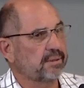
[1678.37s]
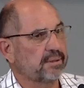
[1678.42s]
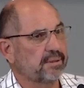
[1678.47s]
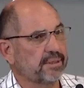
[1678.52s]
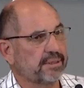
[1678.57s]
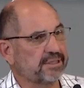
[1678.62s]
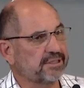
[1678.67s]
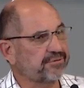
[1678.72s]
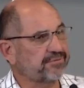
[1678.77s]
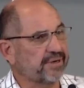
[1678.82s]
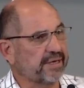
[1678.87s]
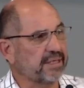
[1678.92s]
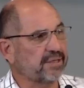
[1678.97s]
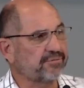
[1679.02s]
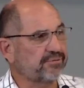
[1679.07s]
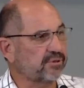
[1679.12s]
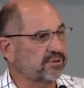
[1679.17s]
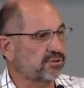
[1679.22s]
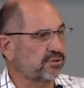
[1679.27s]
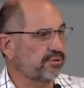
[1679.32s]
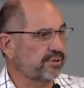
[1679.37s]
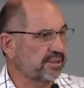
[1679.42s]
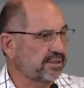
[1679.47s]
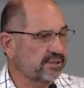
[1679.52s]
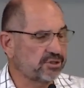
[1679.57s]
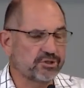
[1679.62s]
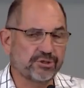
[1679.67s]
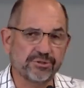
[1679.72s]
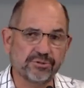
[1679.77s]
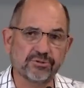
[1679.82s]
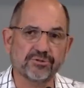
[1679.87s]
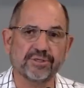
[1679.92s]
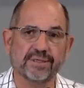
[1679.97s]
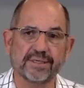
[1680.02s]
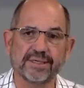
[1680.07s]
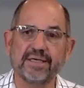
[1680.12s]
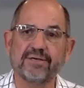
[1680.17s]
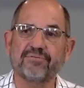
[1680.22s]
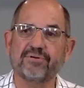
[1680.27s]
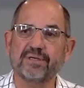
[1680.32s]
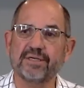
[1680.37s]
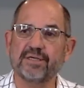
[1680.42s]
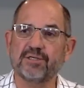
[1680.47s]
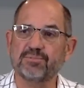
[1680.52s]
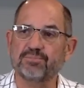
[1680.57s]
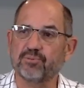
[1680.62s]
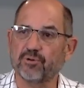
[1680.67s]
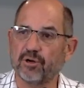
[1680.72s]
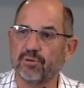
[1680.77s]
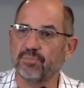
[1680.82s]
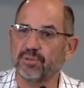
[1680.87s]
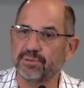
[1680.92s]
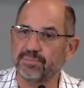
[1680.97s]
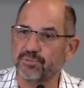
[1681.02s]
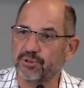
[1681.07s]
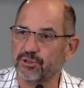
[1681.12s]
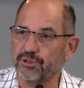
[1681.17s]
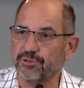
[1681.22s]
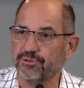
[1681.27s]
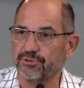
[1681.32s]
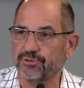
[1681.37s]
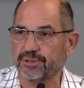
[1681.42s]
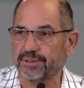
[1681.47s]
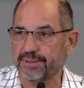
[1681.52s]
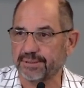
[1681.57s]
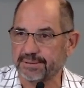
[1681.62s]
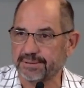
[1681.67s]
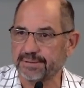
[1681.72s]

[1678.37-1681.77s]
He's faithful to his children, even his problem children.